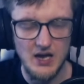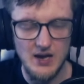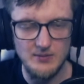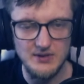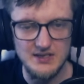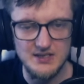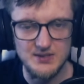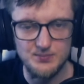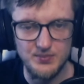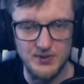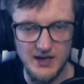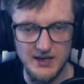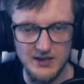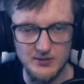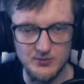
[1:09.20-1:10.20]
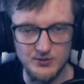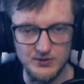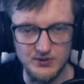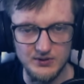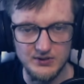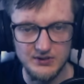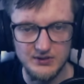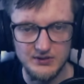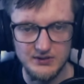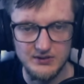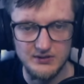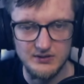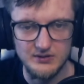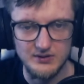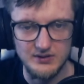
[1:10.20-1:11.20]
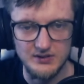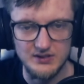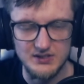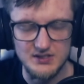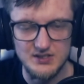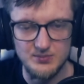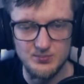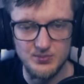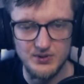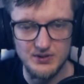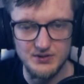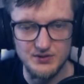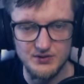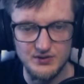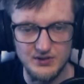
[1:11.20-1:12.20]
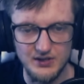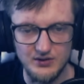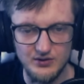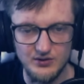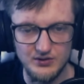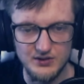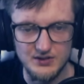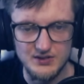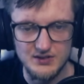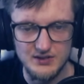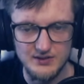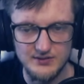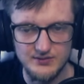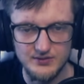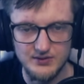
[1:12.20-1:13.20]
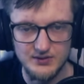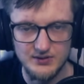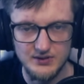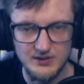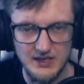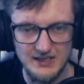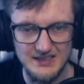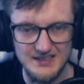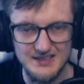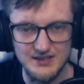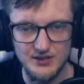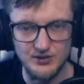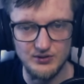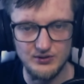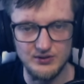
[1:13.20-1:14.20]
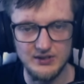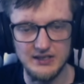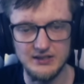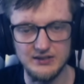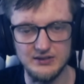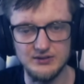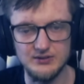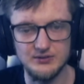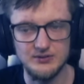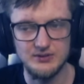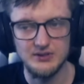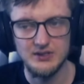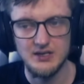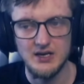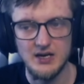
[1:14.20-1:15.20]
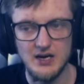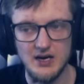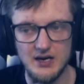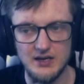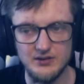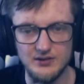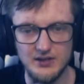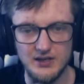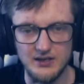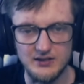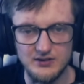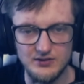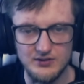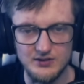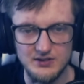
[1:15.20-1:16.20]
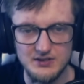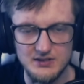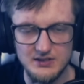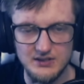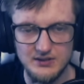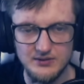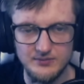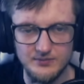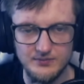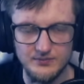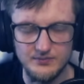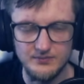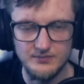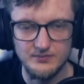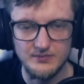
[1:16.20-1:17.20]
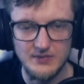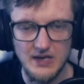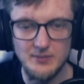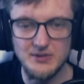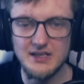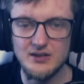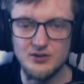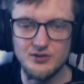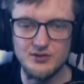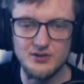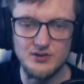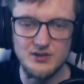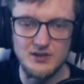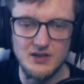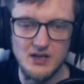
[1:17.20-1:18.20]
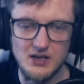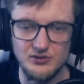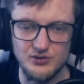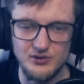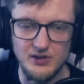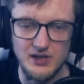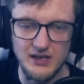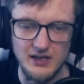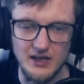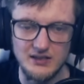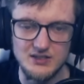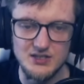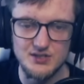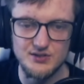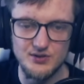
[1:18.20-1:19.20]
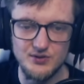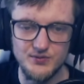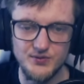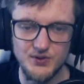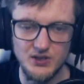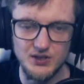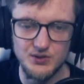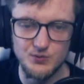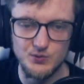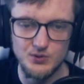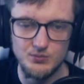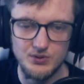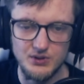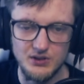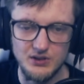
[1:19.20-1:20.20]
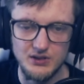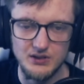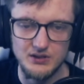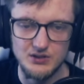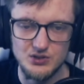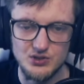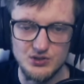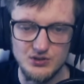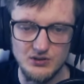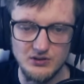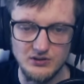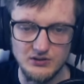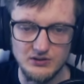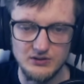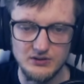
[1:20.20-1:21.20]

I mean, it's playable, it just depends on like other stuff, and it's Ionia, I don't know, I don't like it honestly. I mean, not that I don't like it, I just don't think it will be strong.